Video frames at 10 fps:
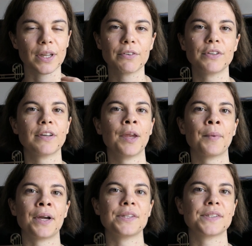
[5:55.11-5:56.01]
Every time
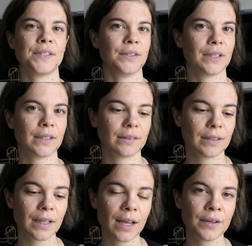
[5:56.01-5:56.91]
I see a
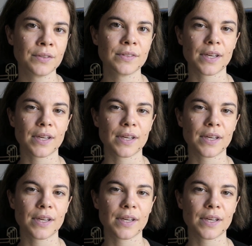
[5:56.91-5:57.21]
clients,